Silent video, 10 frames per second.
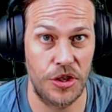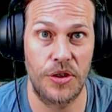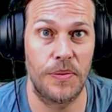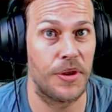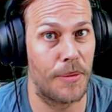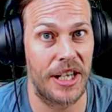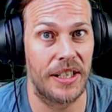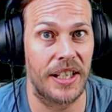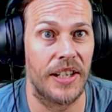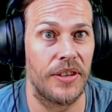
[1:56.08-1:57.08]
do it with the main
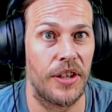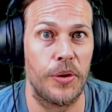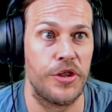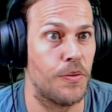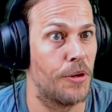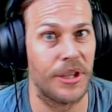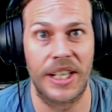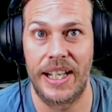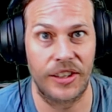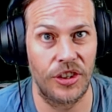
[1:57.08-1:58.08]
account, otherwise you won't be able to
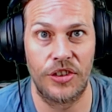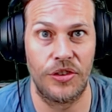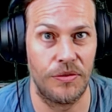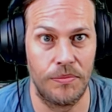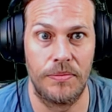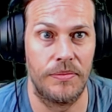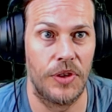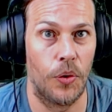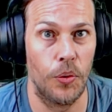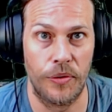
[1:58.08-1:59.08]
access
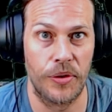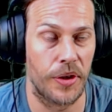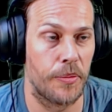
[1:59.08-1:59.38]
all of your other